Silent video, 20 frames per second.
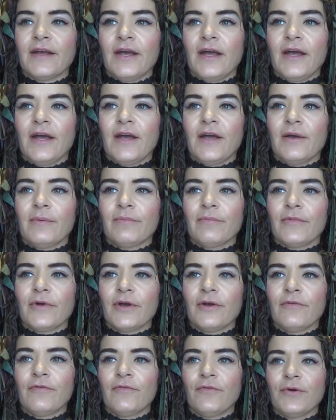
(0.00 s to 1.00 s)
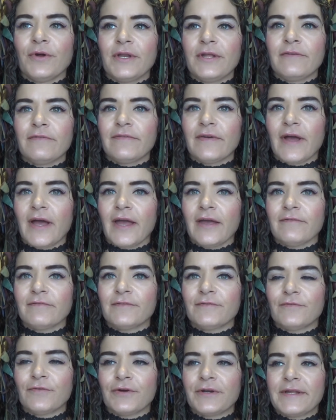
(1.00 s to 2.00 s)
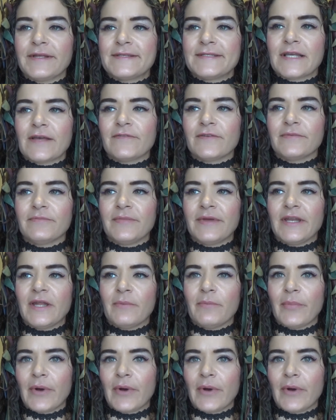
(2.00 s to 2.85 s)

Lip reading: A 47-minute